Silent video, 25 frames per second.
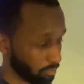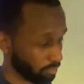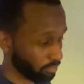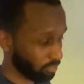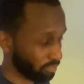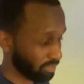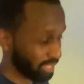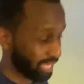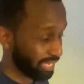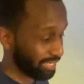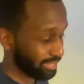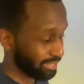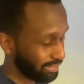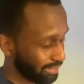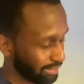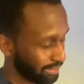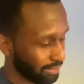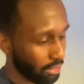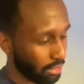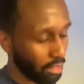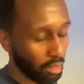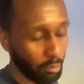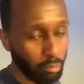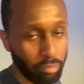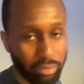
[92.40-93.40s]
that
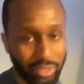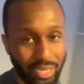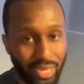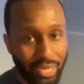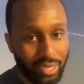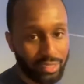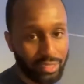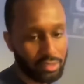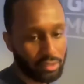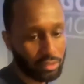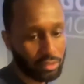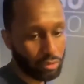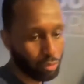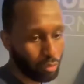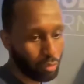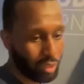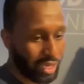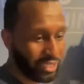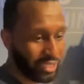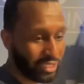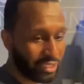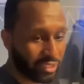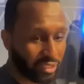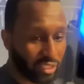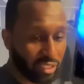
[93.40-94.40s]
didn't apply to
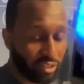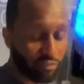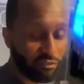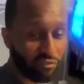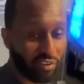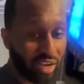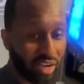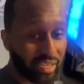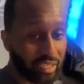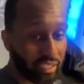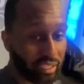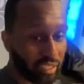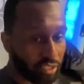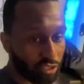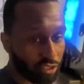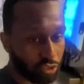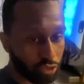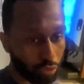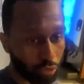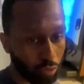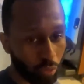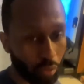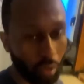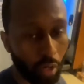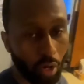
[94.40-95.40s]
anything
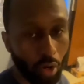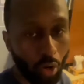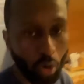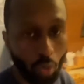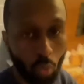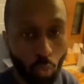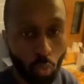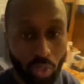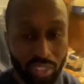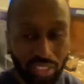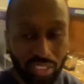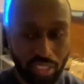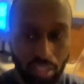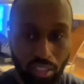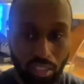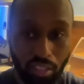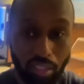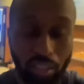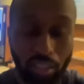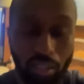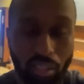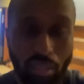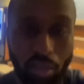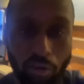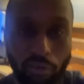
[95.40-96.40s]
financial wasn't good
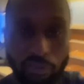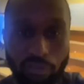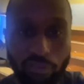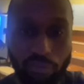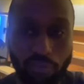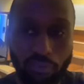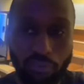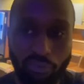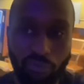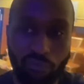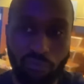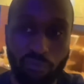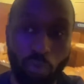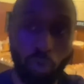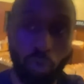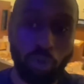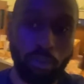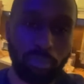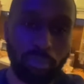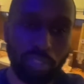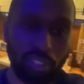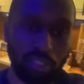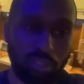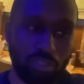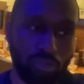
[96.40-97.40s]
enough for
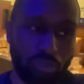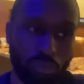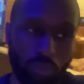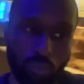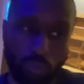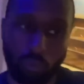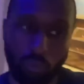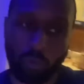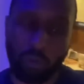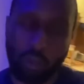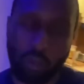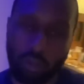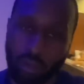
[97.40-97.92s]
me to